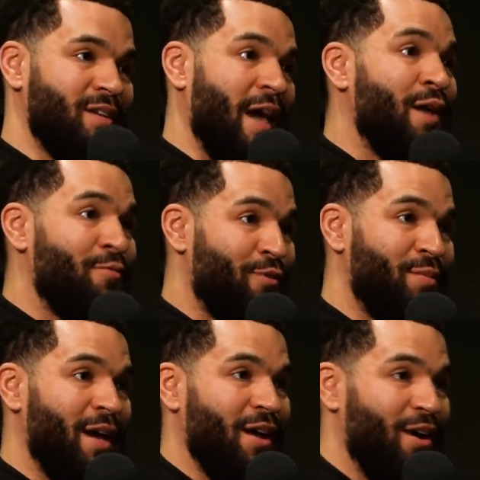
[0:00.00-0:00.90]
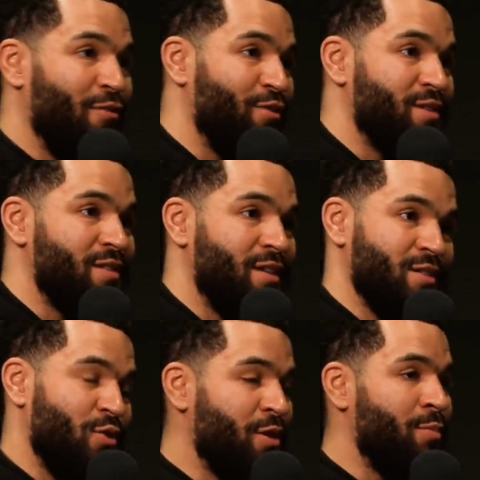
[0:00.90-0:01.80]
came from that office that's
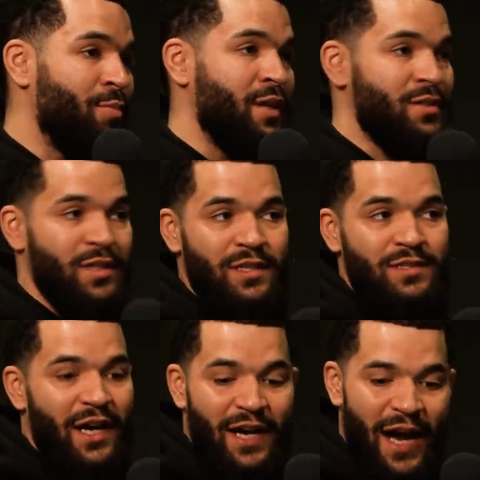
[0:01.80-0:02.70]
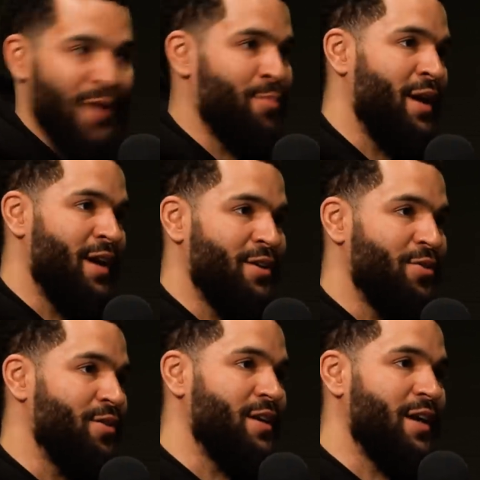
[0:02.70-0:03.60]
on the bench that's got an iPad
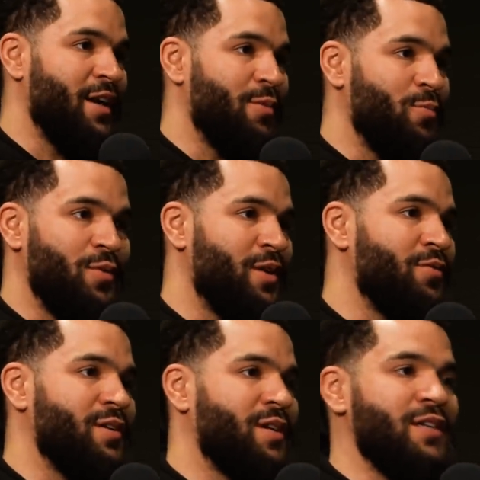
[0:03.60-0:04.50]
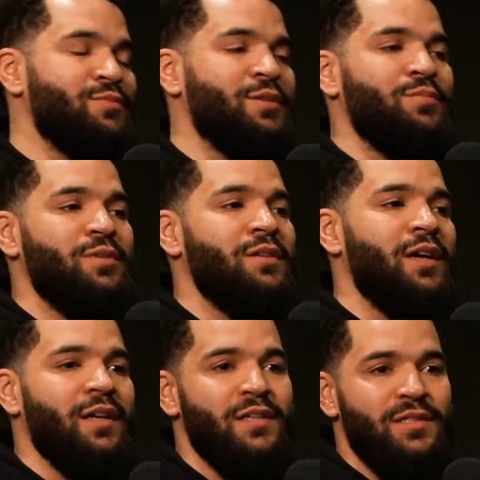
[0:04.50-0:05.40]
during the game or whatever the case may be.
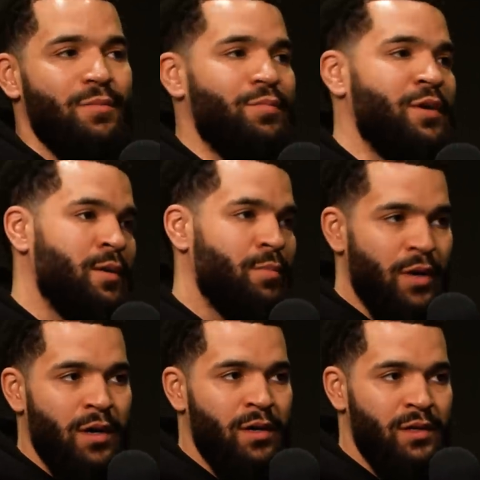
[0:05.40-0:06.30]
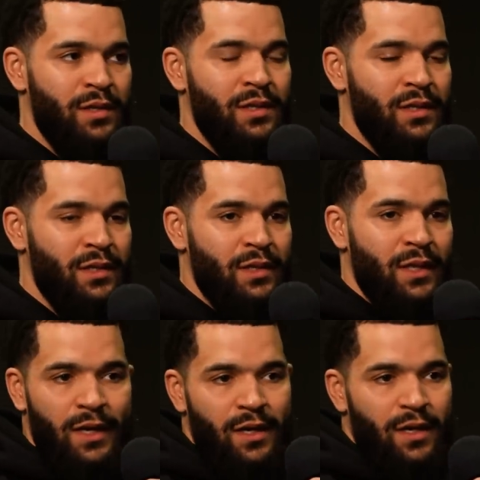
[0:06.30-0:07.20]
Like it's a big part of the league, and
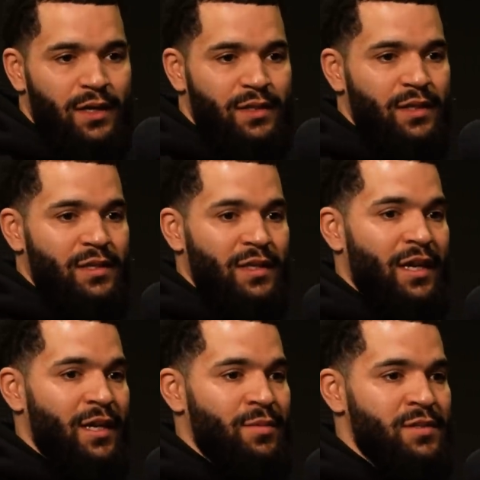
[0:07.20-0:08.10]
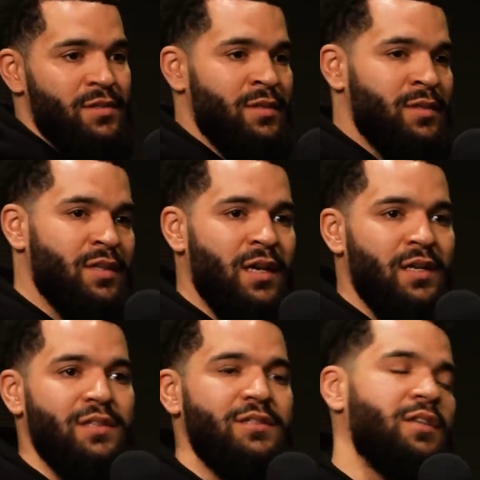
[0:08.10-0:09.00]
I think the game is is kind
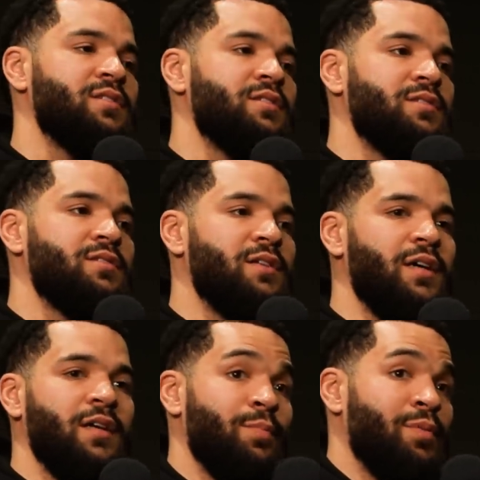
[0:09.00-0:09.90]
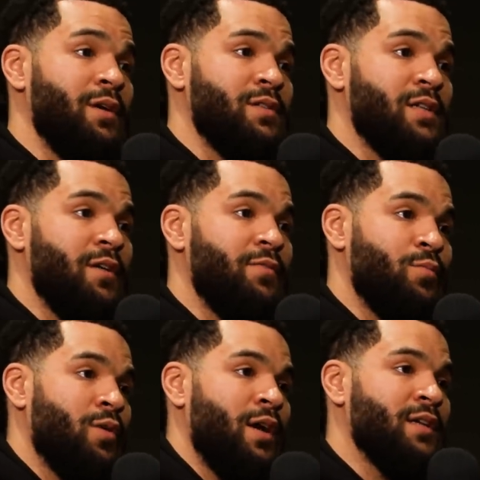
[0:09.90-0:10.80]
of adjusting to that, and the players have
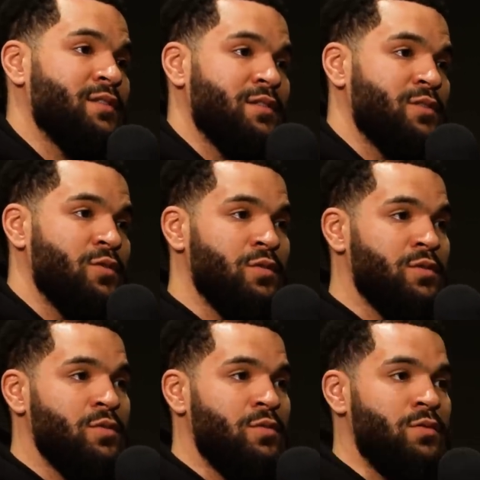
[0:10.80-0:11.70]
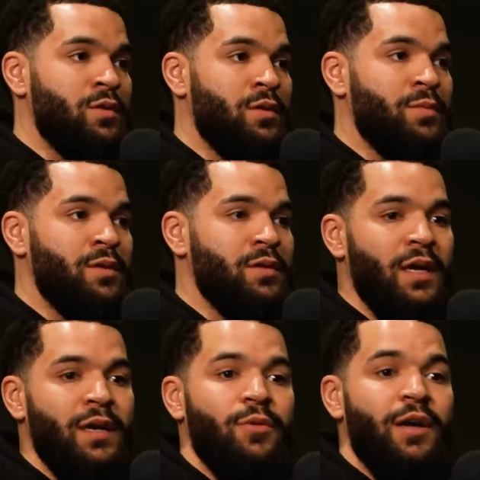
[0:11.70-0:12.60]
more access to it too. You know what yeah. I mean?
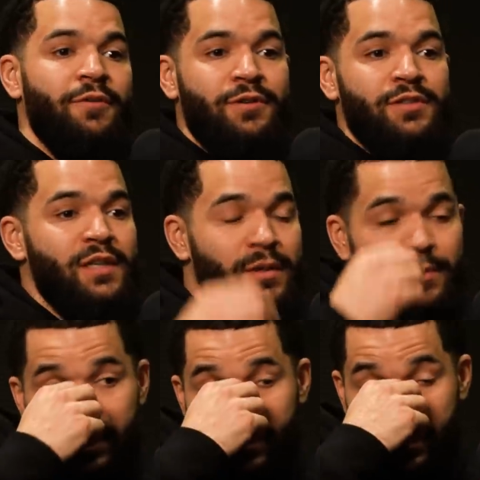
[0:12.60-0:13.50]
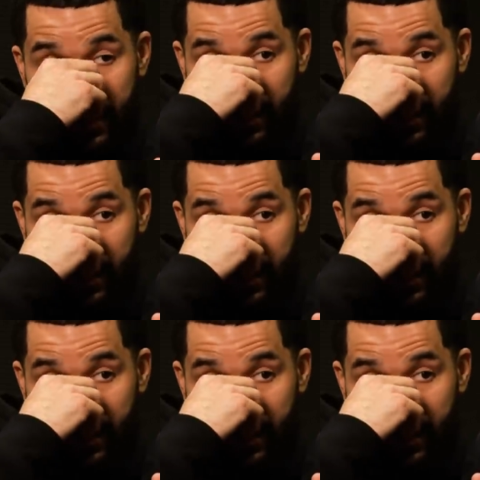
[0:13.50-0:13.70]
Like when I first came in,